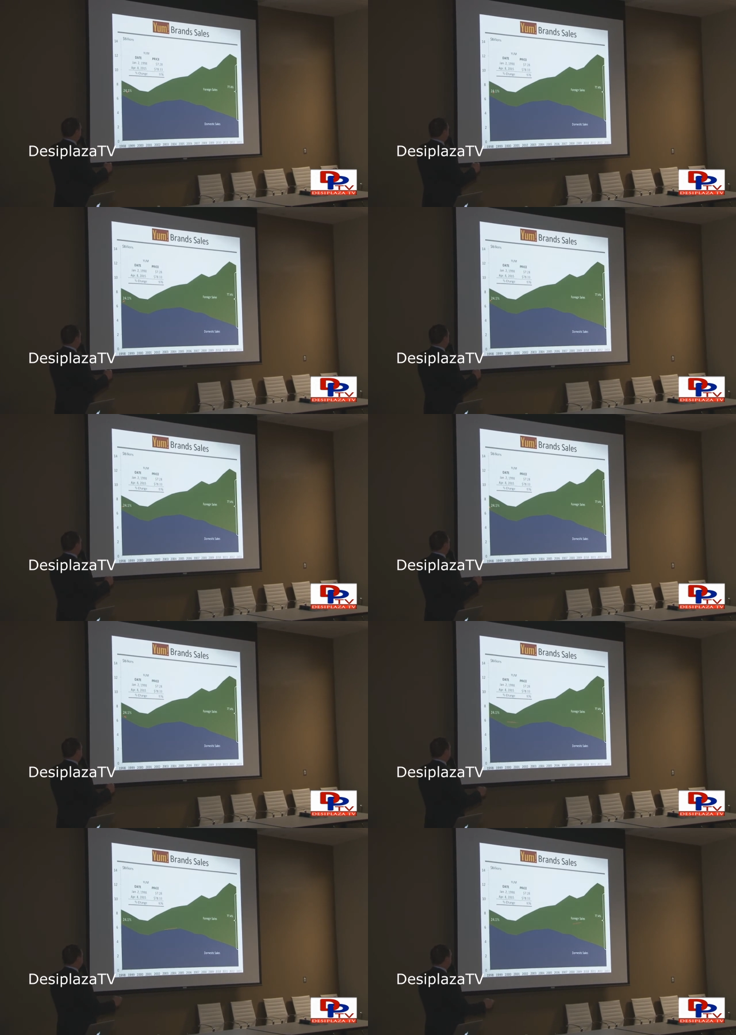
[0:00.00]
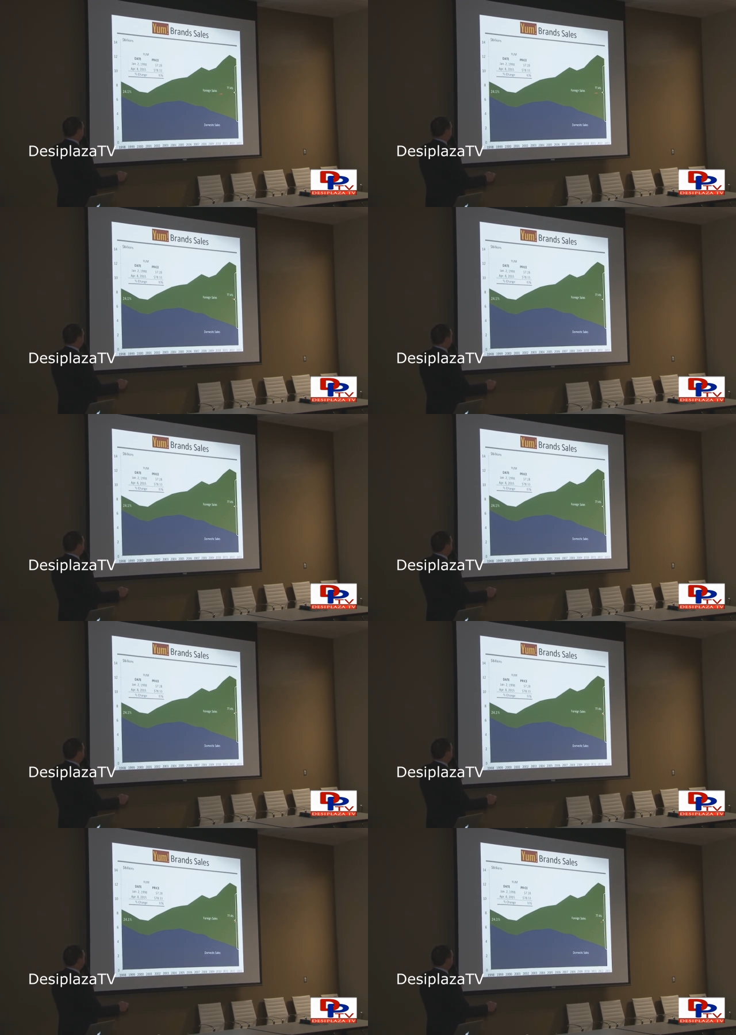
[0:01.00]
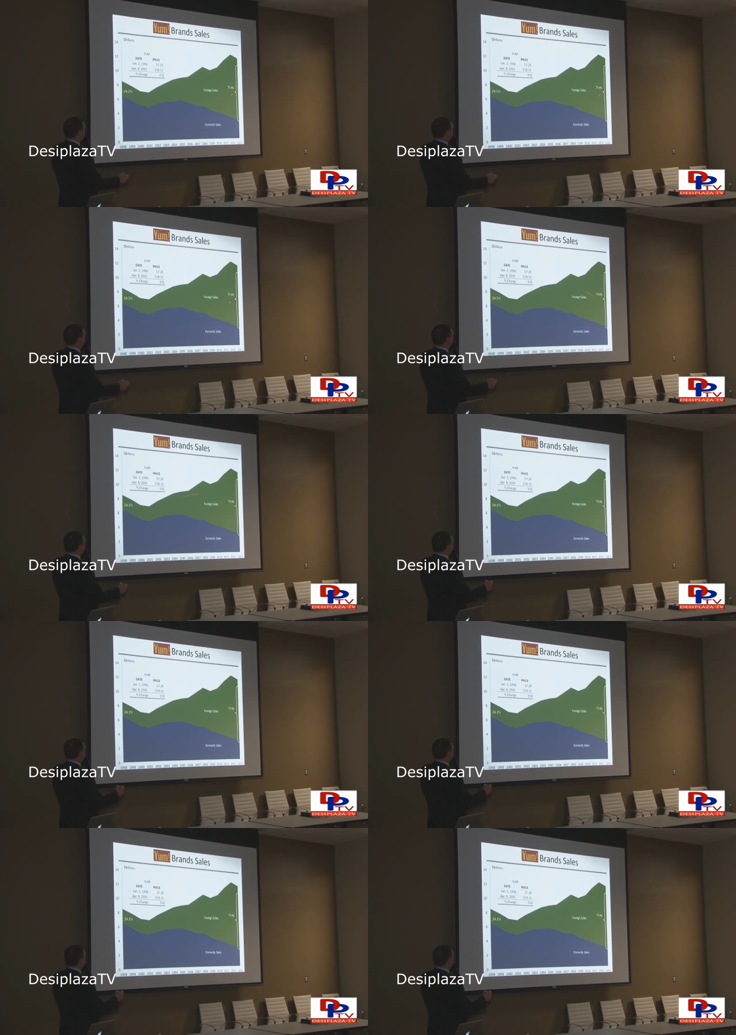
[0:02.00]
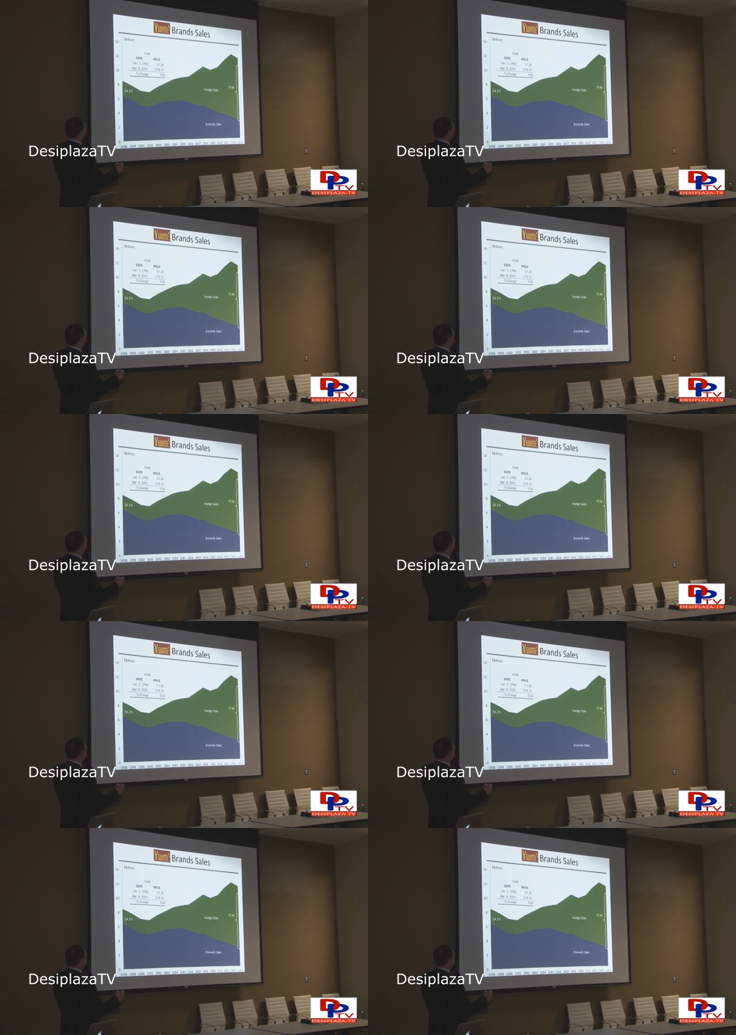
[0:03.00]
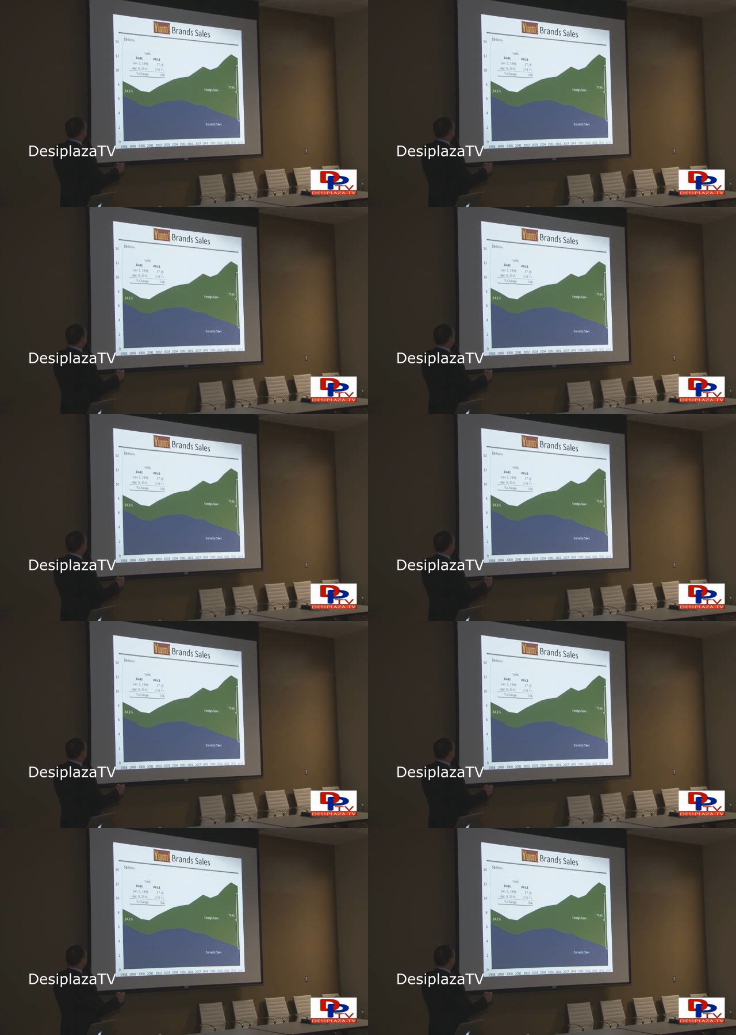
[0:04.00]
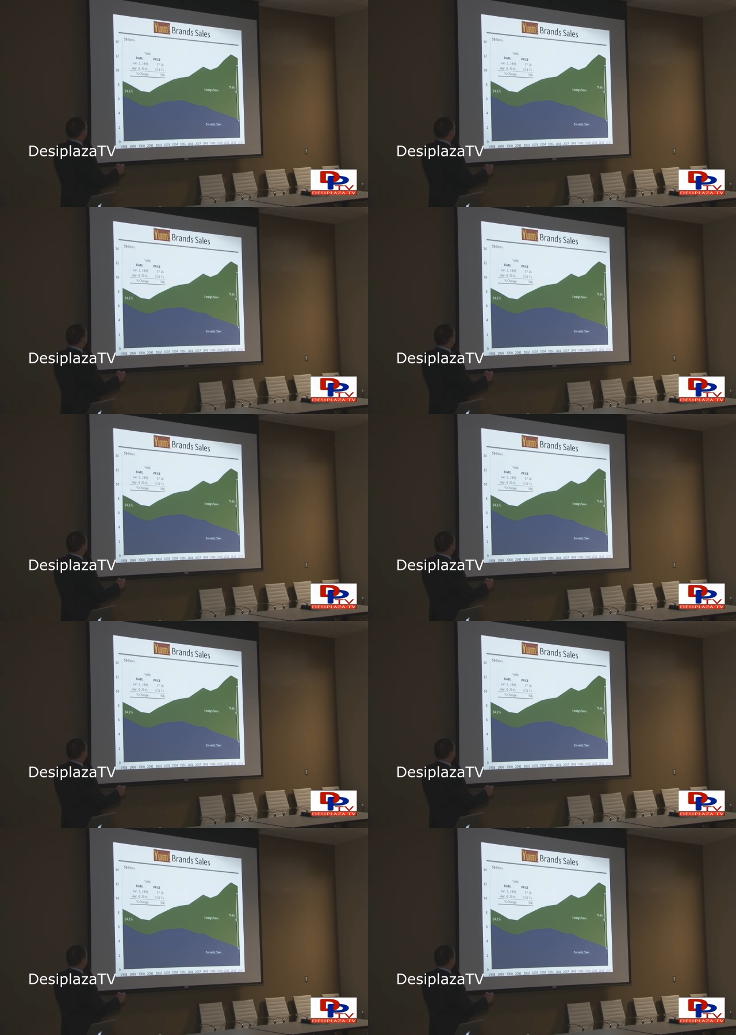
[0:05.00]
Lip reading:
[unreadable: no face in view]